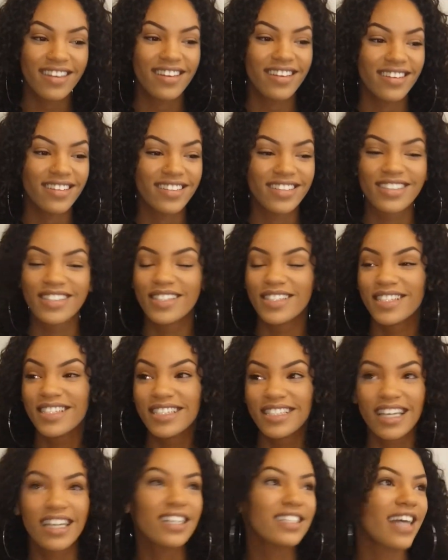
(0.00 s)
It's
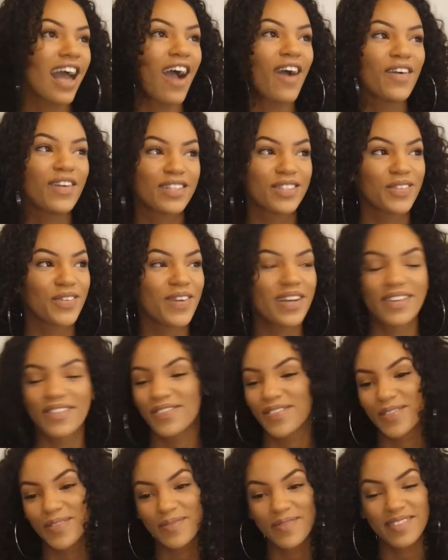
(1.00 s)
6 hours away
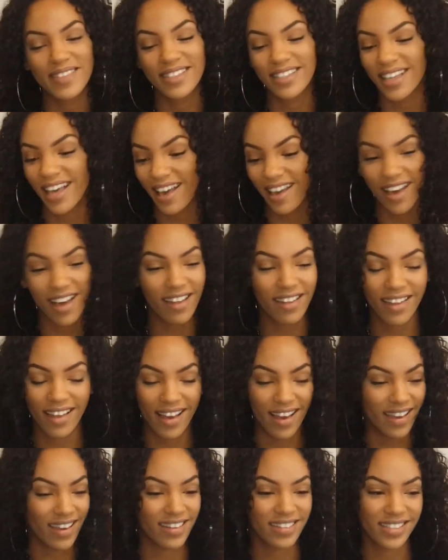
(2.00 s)
from L.A.
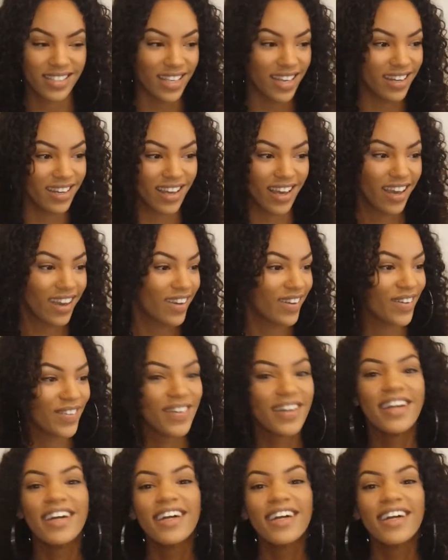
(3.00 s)
and San Diego.